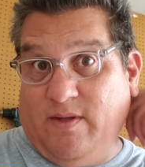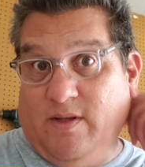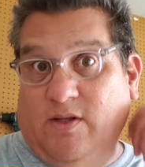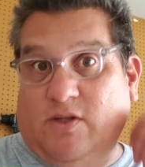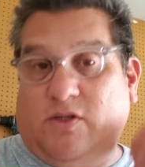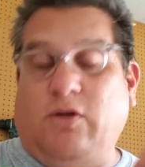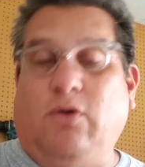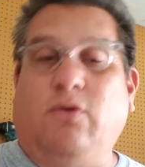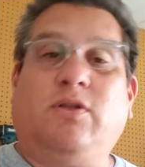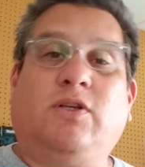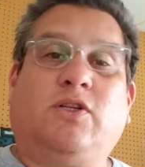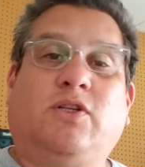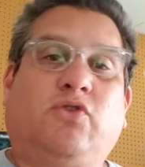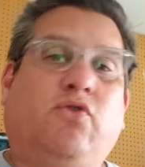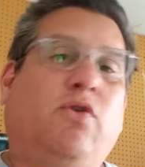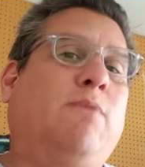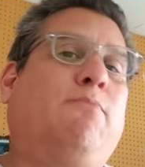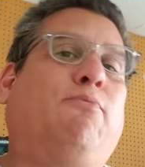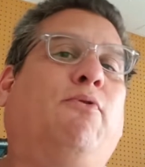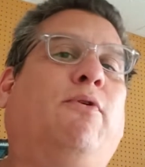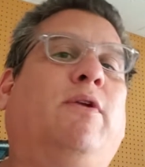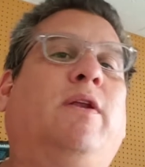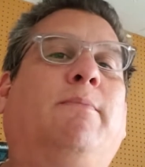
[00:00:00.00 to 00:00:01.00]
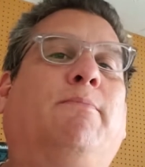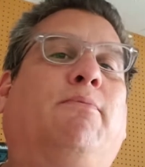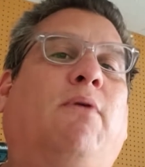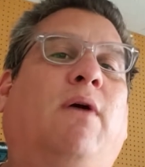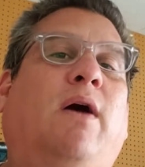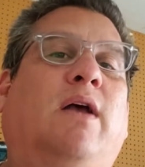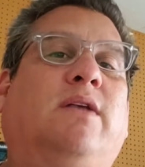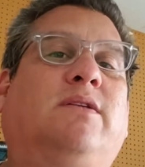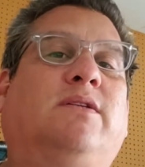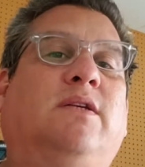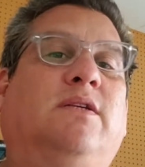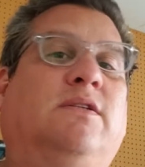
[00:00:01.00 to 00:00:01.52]
So the screen printing
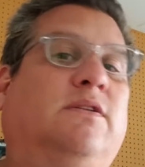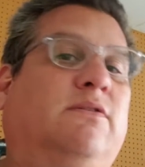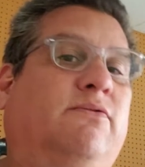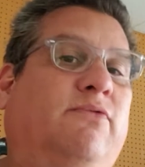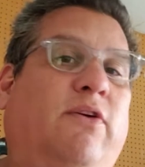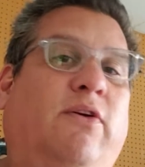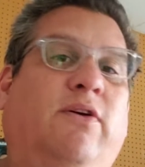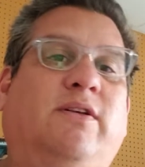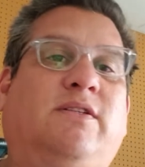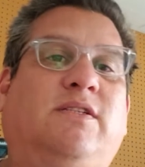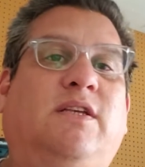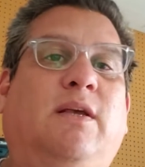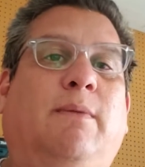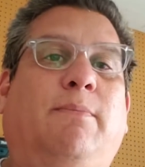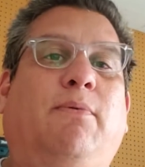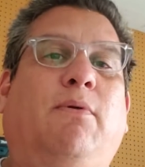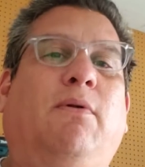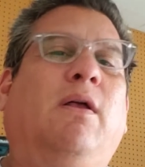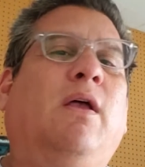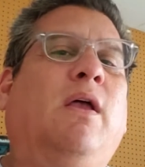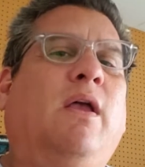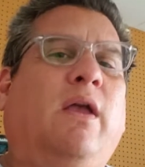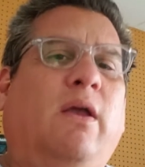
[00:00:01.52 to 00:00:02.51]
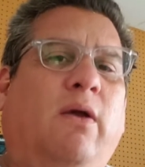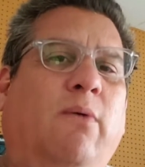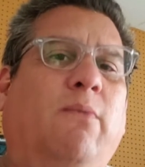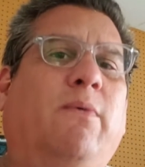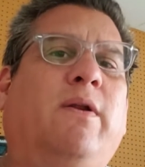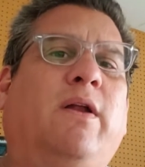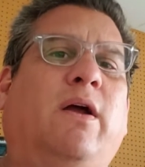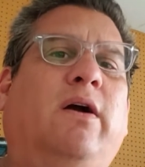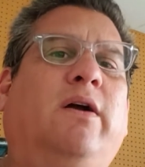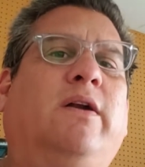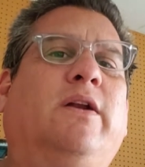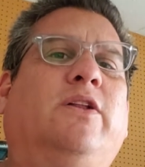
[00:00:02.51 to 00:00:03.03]
process is very simple.
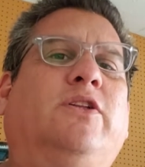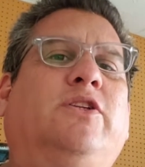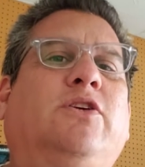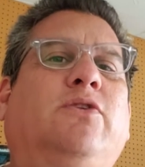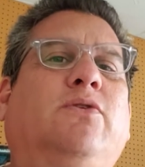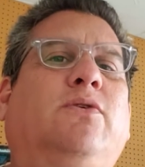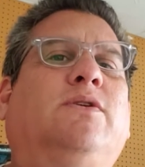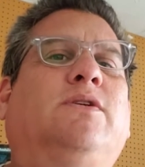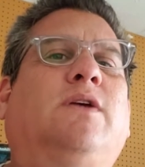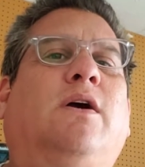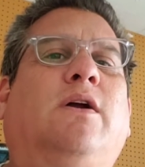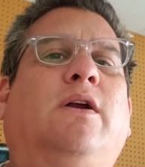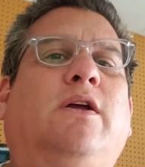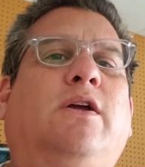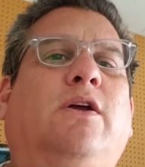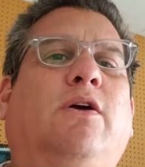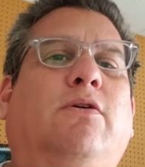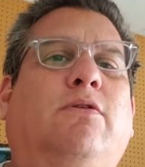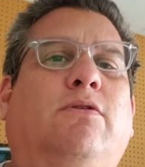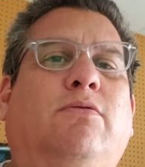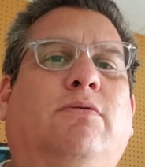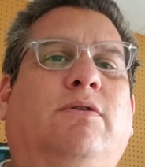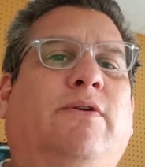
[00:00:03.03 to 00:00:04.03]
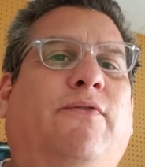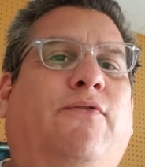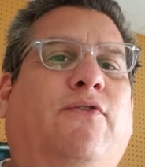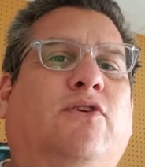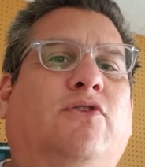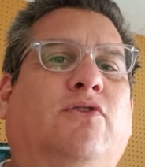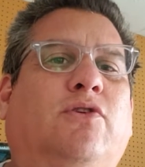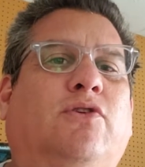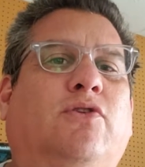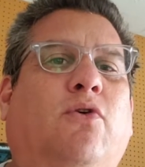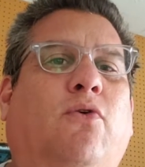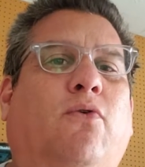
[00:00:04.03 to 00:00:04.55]
What I'm going to do is I'm going to go through different
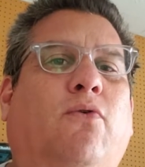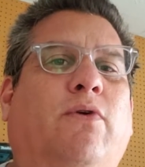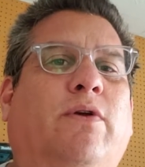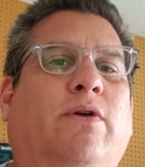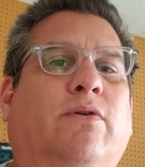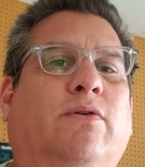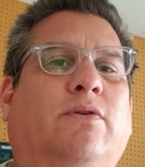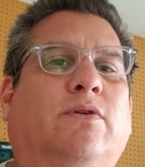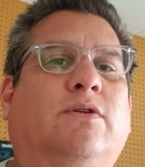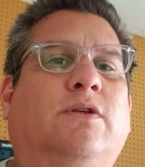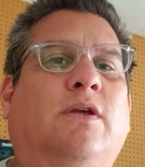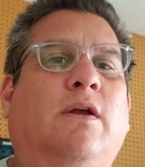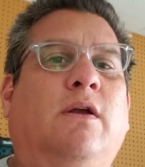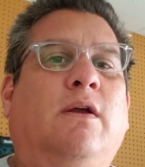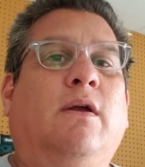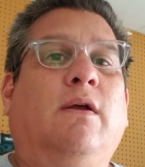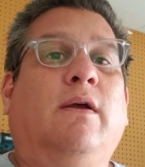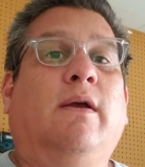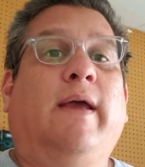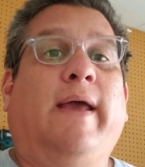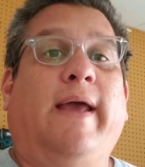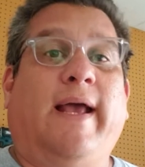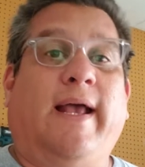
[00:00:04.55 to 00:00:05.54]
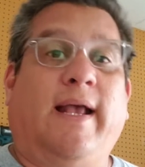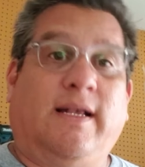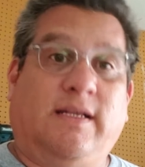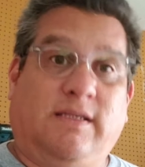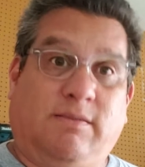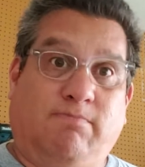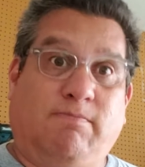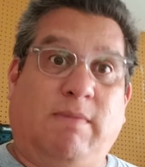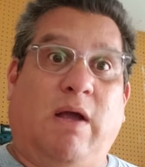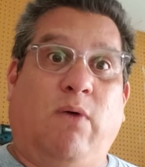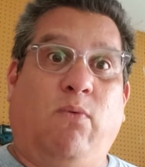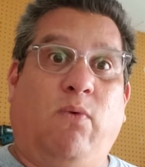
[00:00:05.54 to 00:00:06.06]
tutorials
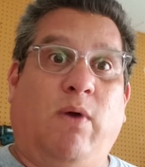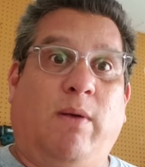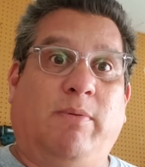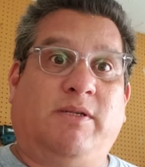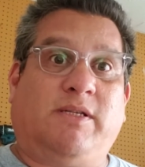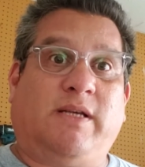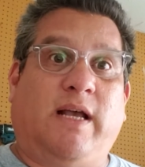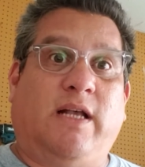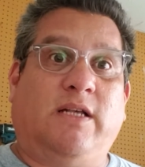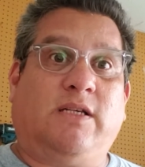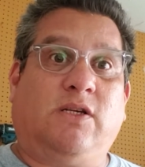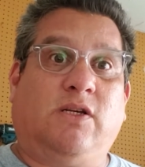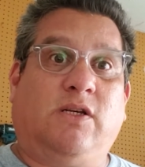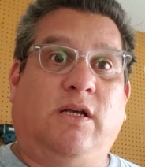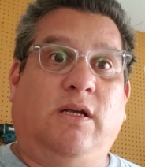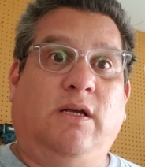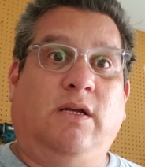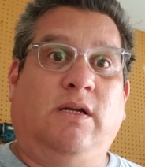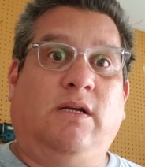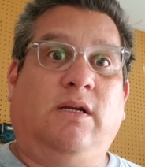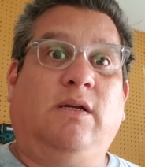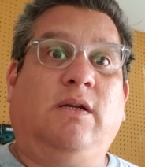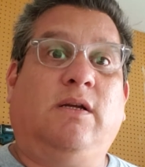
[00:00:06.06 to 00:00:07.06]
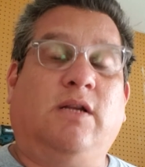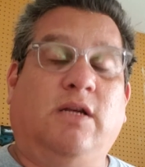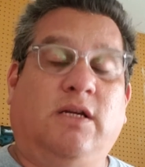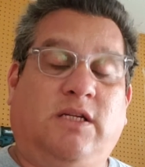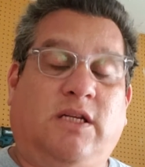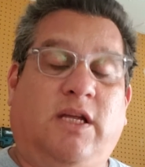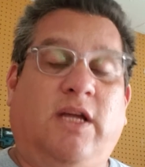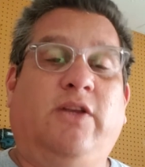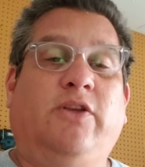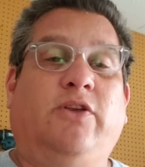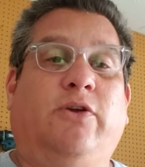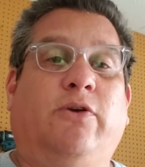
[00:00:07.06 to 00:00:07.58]
as my websites
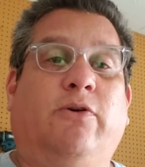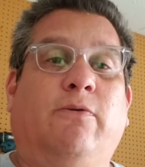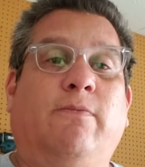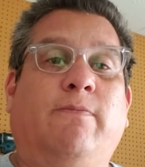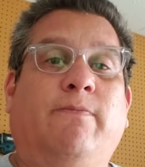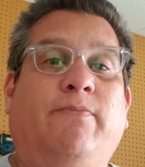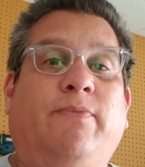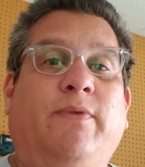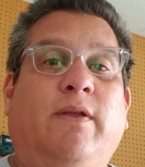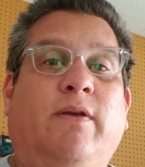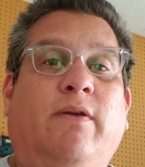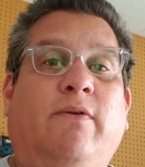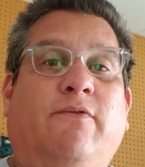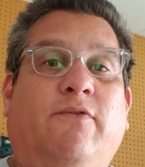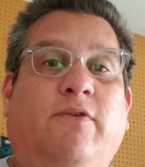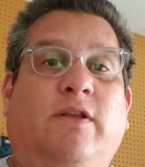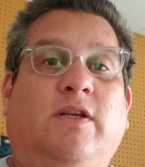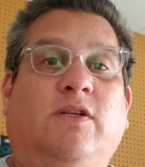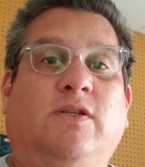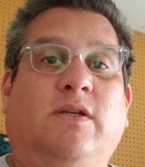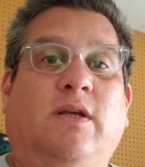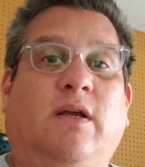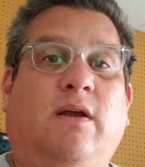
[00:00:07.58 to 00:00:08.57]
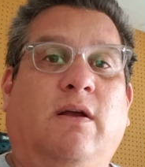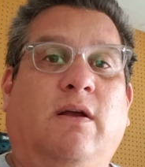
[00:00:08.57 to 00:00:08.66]
continue for this